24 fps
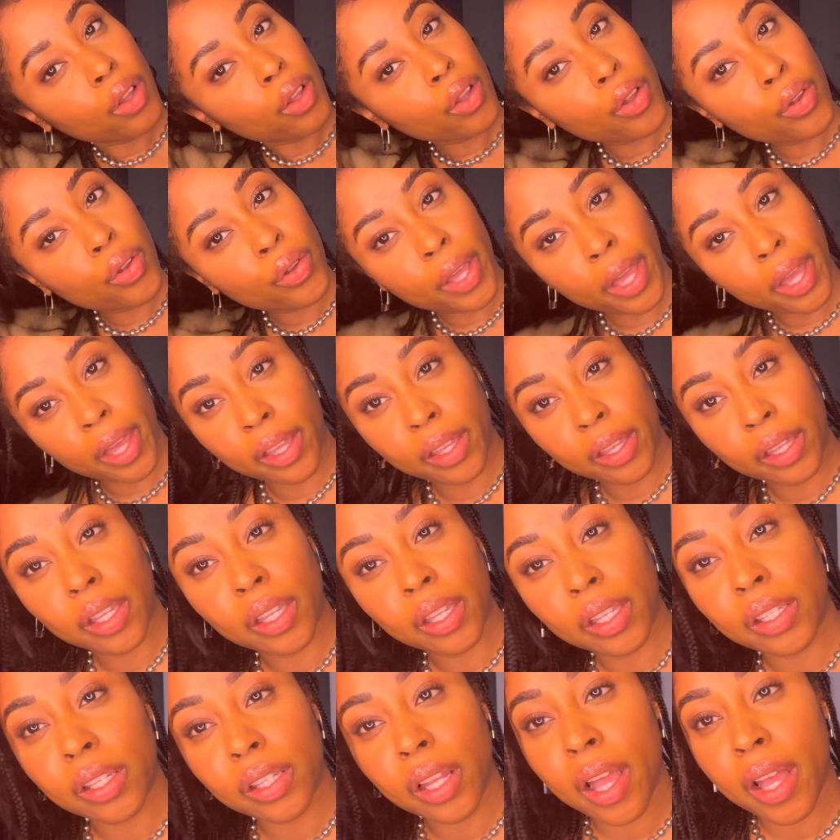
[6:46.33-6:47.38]
Okay,
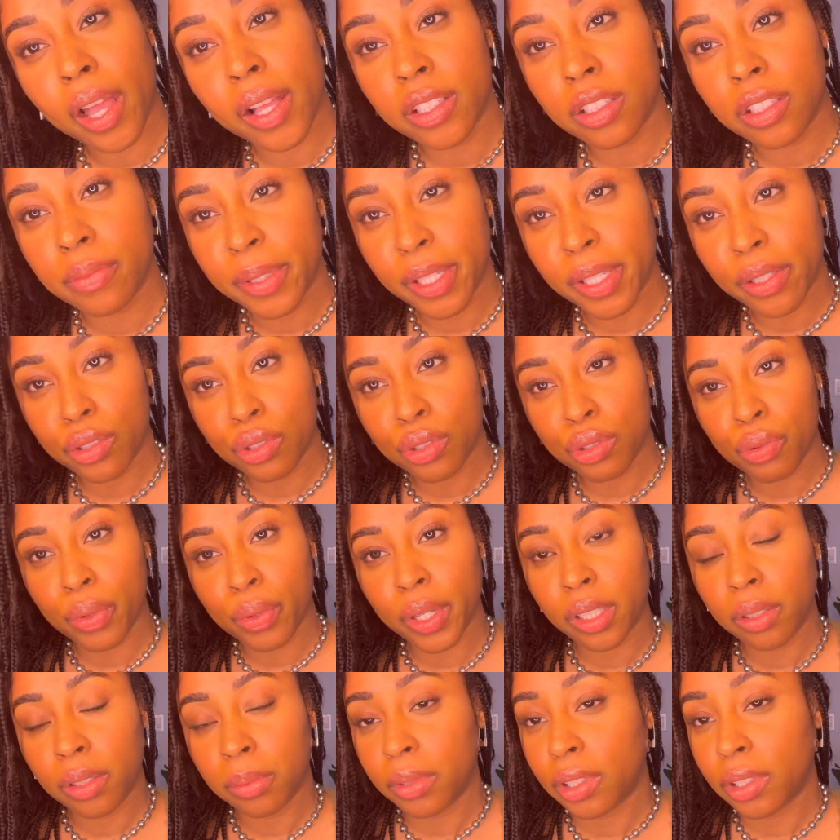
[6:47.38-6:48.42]
it has been
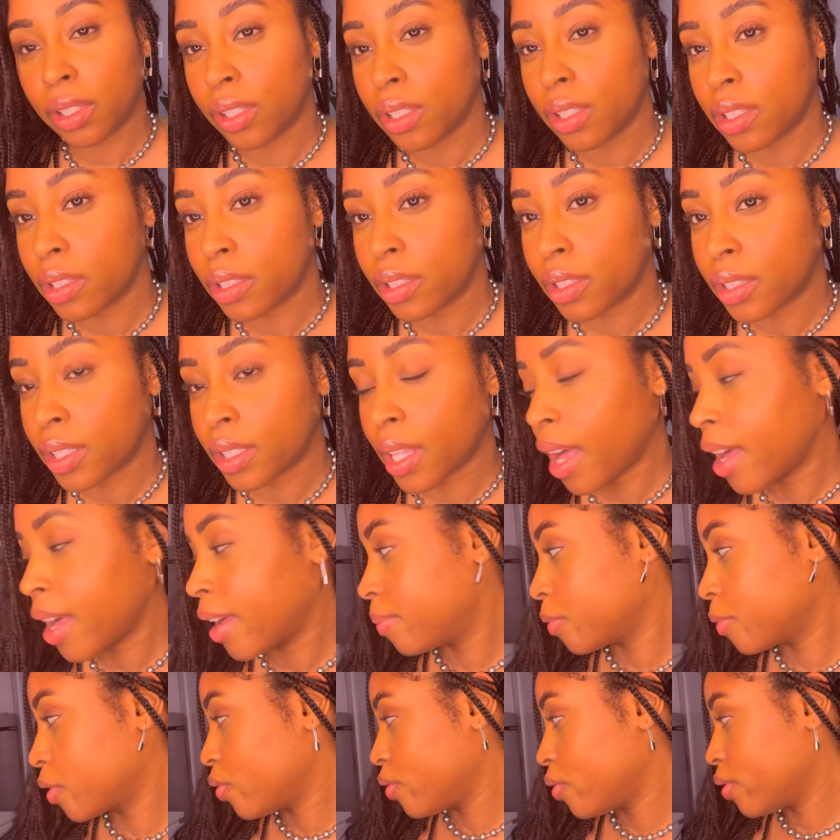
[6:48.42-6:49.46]
20 minutes.
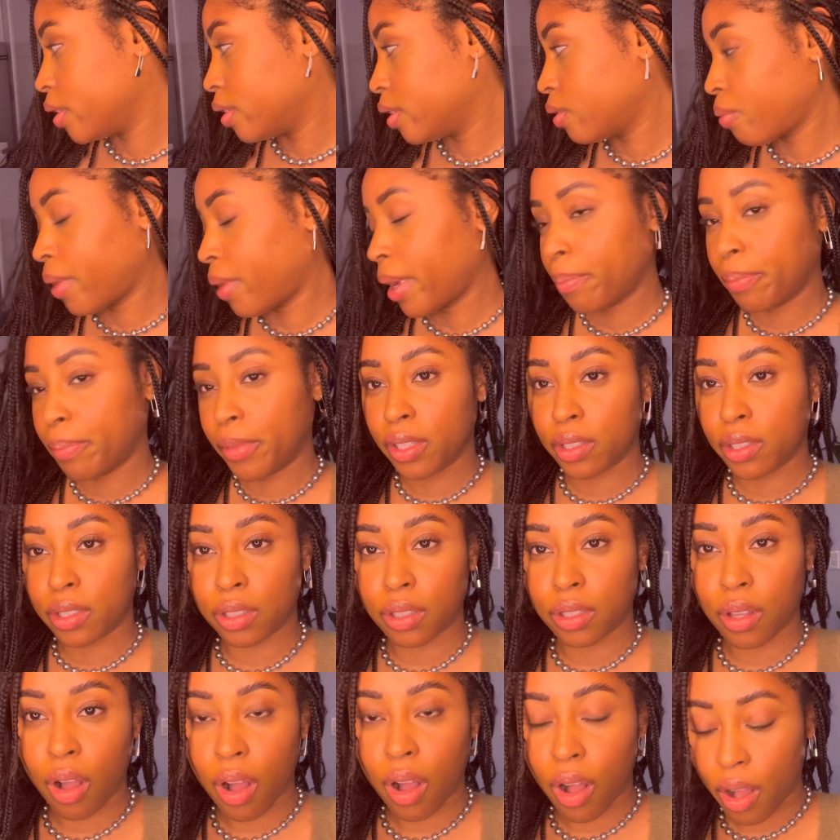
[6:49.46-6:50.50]
I'm going to wipe this
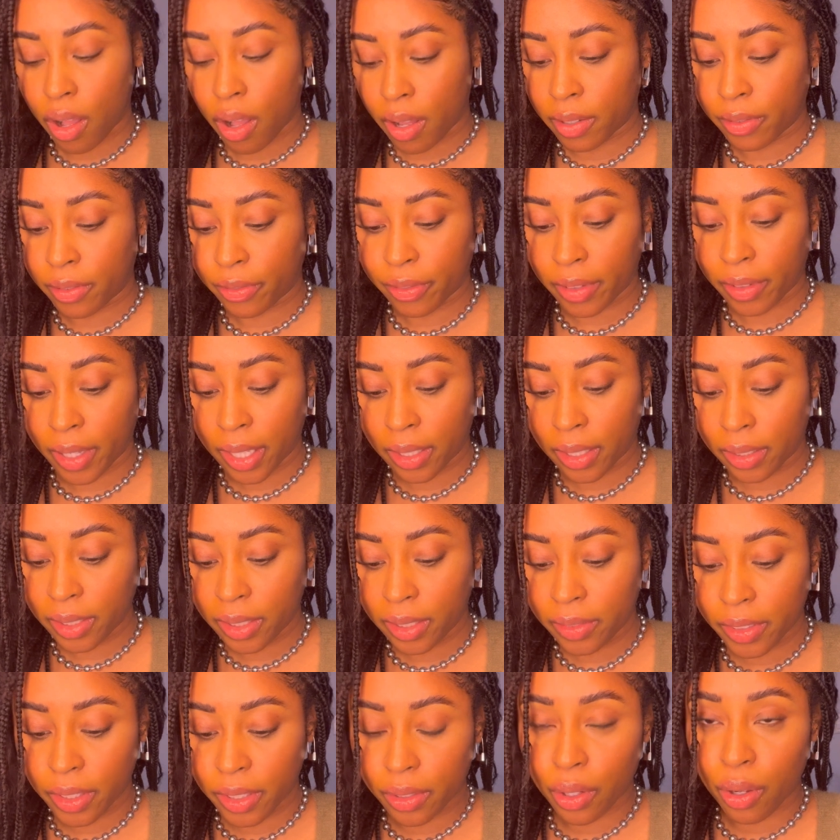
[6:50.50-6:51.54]
off. I don't
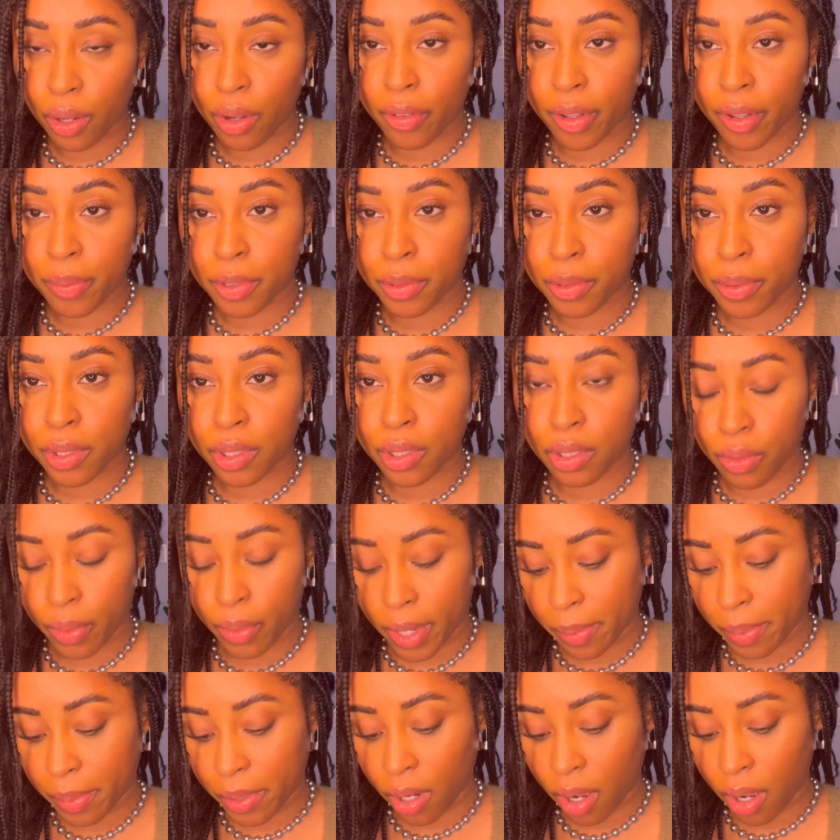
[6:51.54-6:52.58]
even know if I'm supposed to
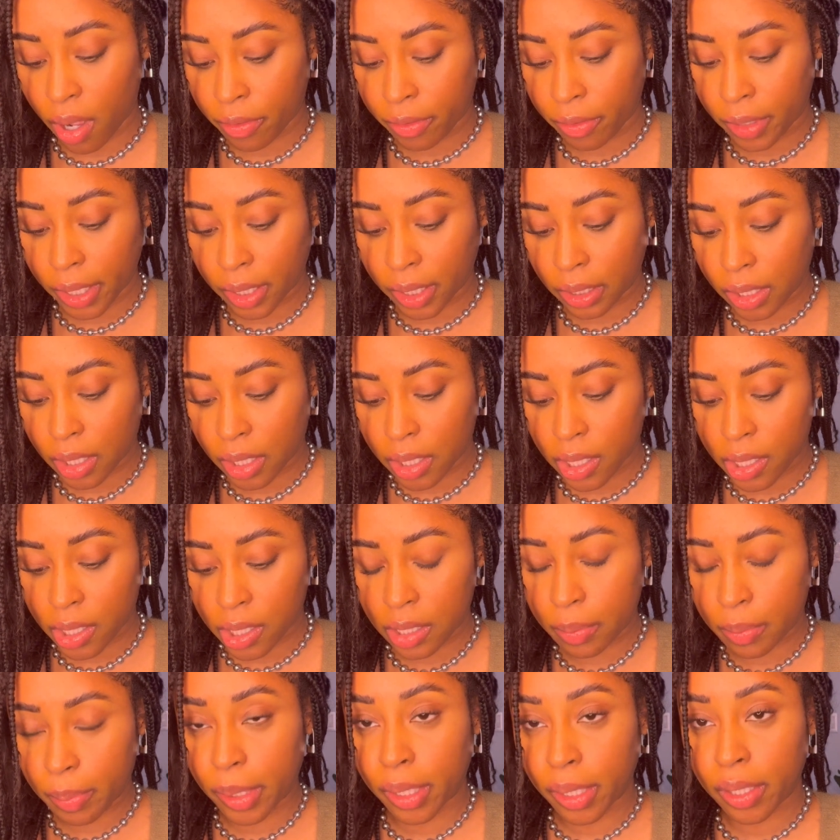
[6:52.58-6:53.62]
wipe it off like
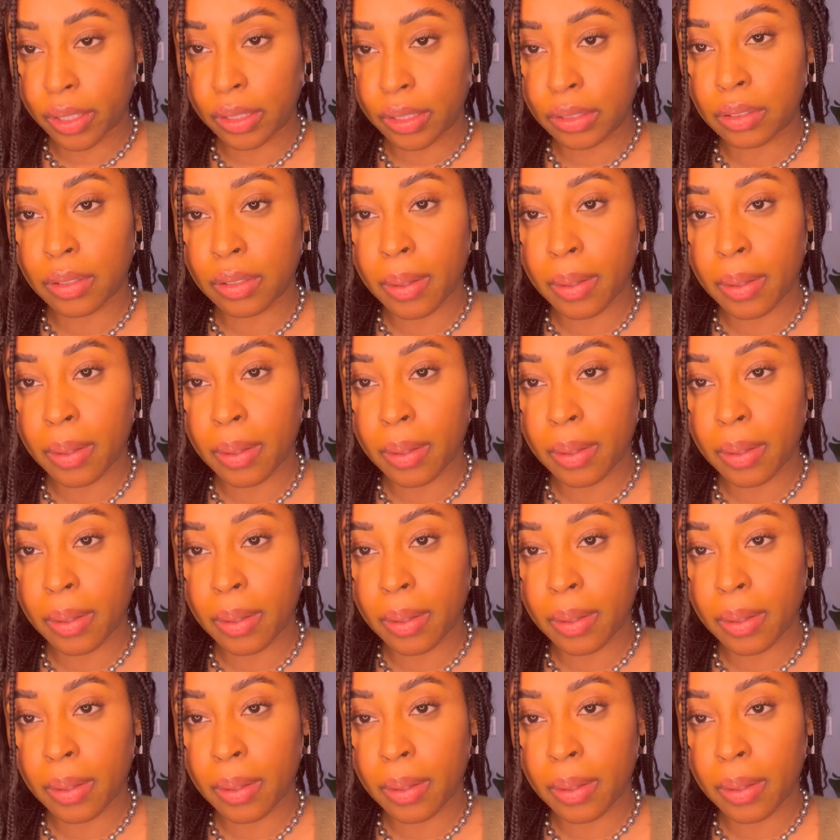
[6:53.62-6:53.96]
this, but